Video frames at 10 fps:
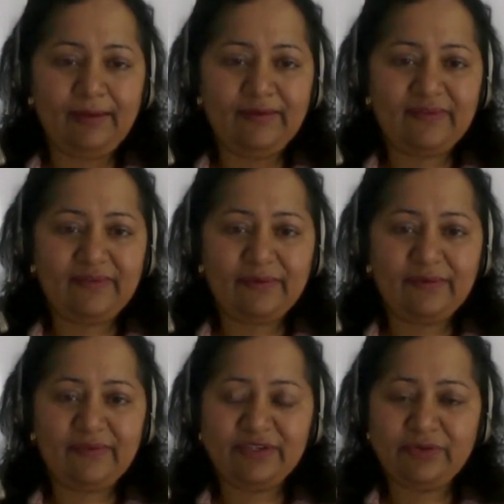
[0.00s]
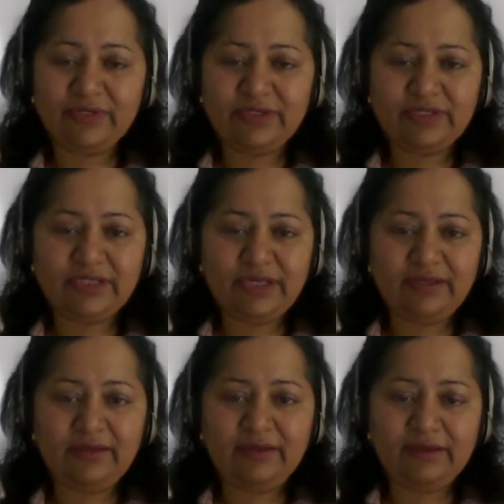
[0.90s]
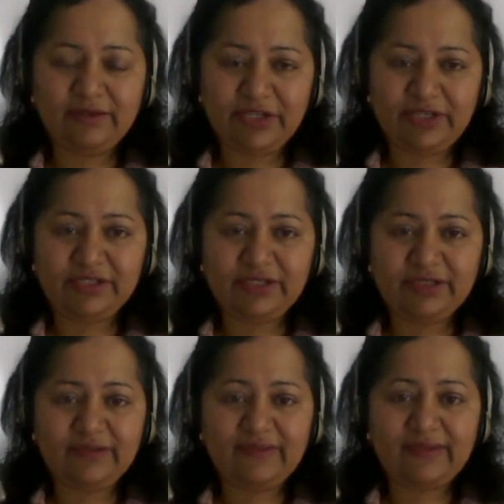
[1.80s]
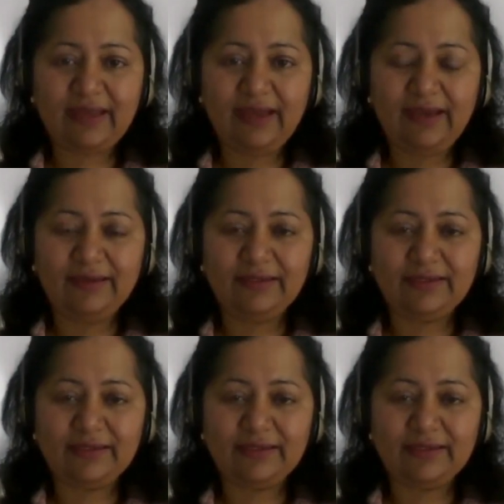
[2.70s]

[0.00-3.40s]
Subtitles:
So situation changes, and